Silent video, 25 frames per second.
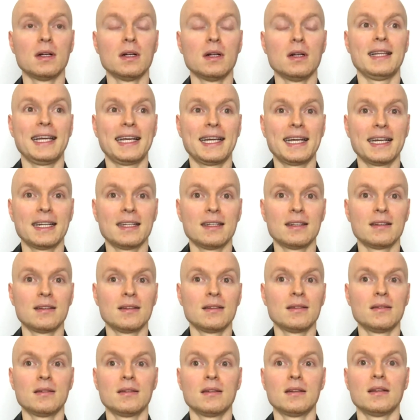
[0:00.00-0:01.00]
They
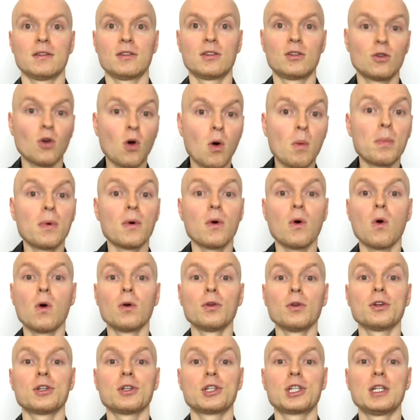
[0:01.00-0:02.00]
can stop
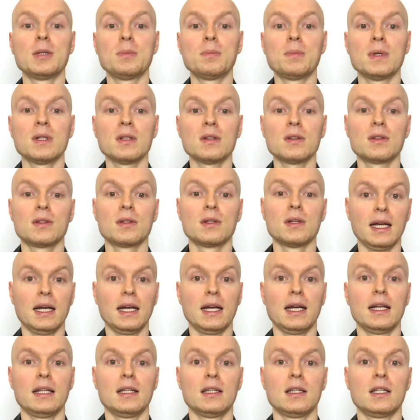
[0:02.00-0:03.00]
all your shipments
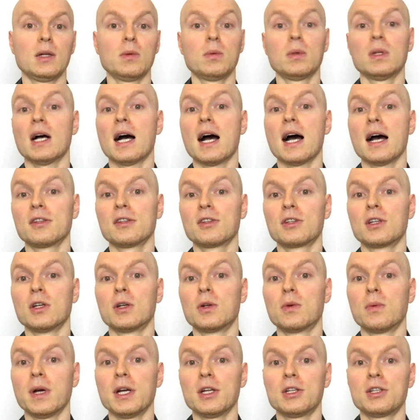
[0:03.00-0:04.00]
and they will ask you
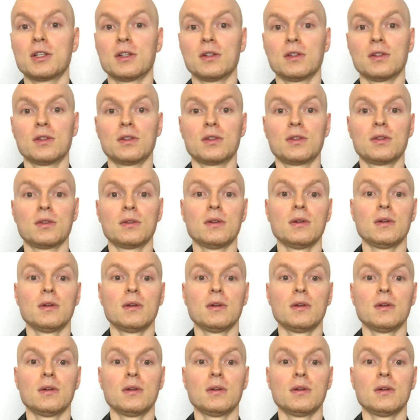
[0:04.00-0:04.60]
questions,